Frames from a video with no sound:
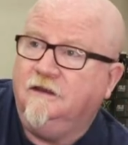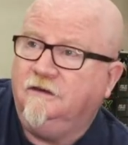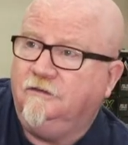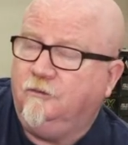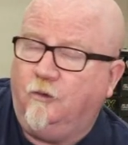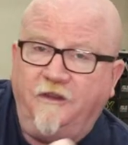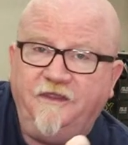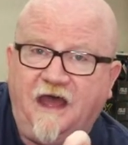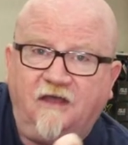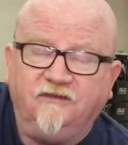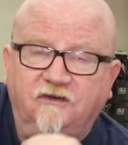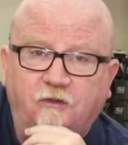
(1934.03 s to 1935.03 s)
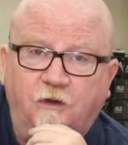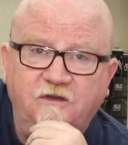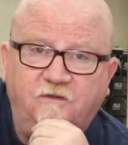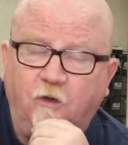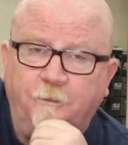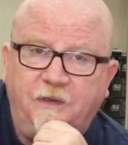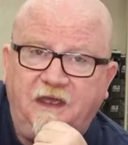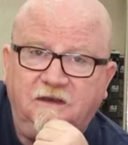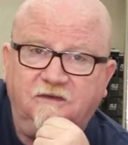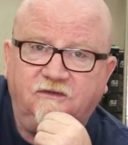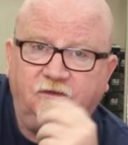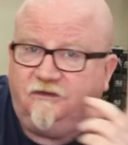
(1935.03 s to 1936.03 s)
1024
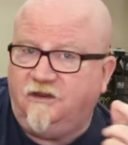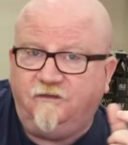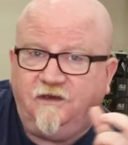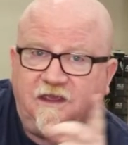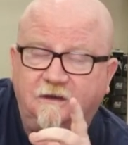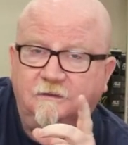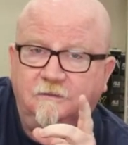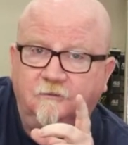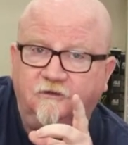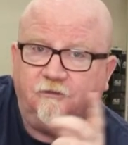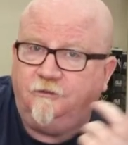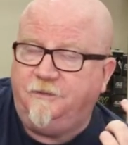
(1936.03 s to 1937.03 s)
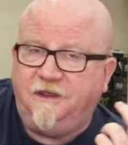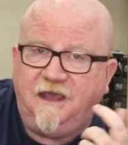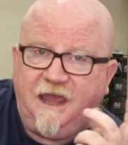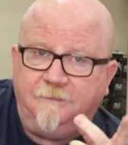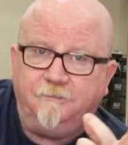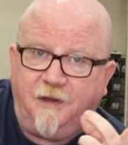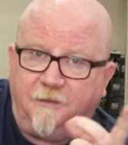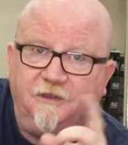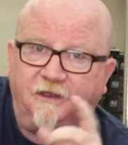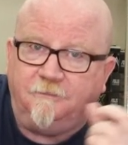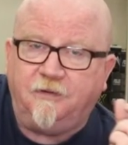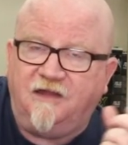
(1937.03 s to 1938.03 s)
bit certificate, which would be a
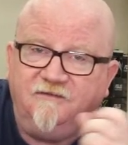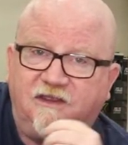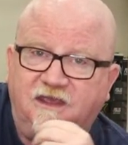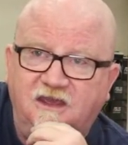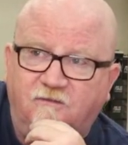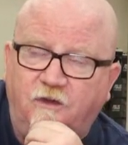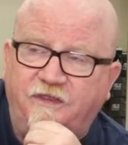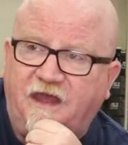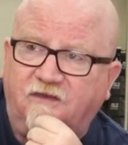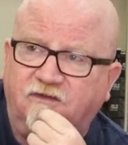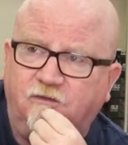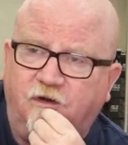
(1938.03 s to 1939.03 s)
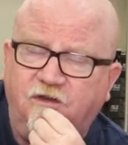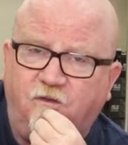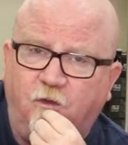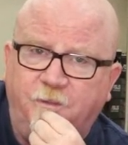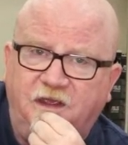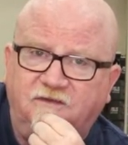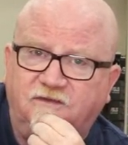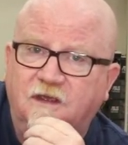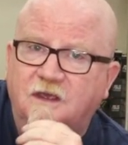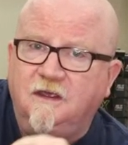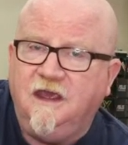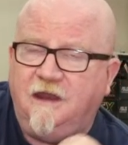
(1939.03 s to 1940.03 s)
public private key of 1024 bits,
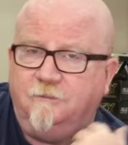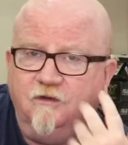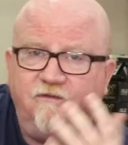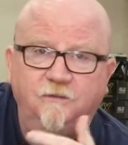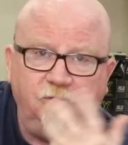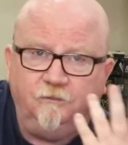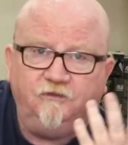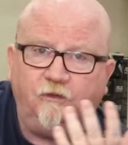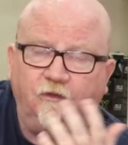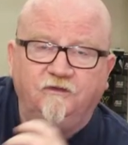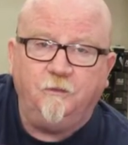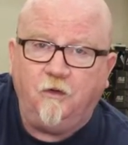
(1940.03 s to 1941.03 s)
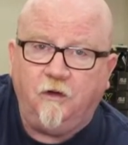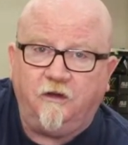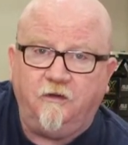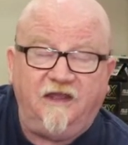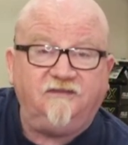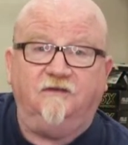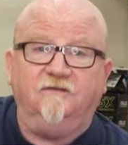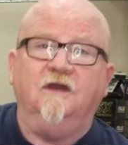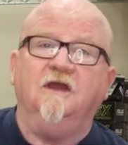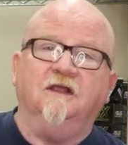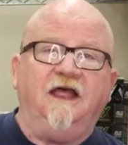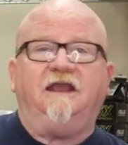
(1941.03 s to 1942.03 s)
and moving towards more aggressive,
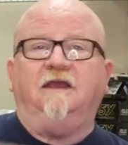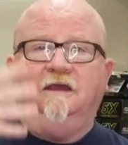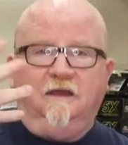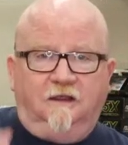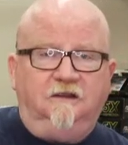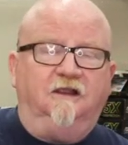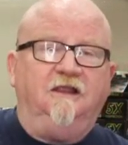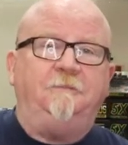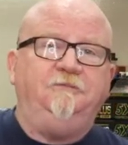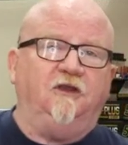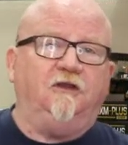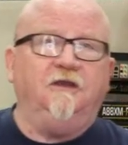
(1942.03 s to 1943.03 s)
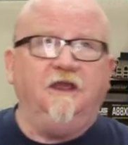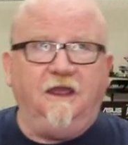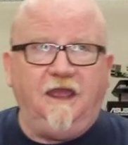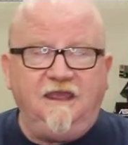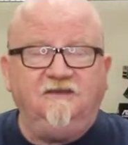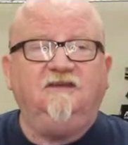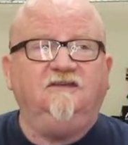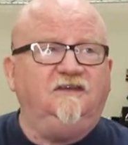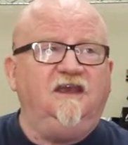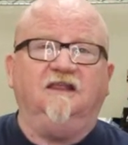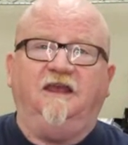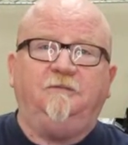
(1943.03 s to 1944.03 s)
like uh, elliptic uh, ECC
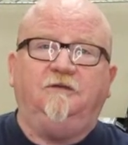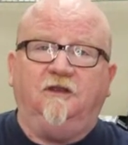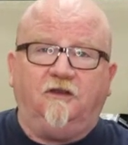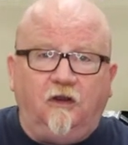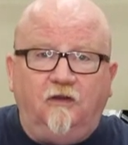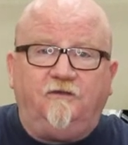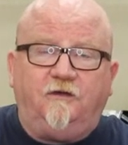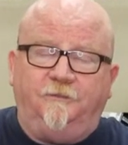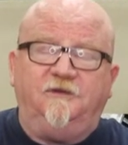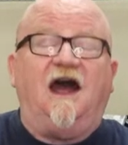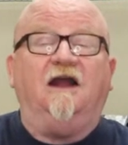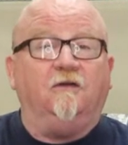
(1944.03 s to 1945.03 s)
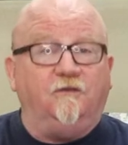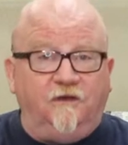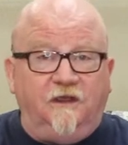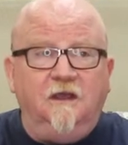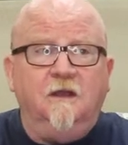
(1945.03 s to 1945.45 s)
elliptic curve cryptography.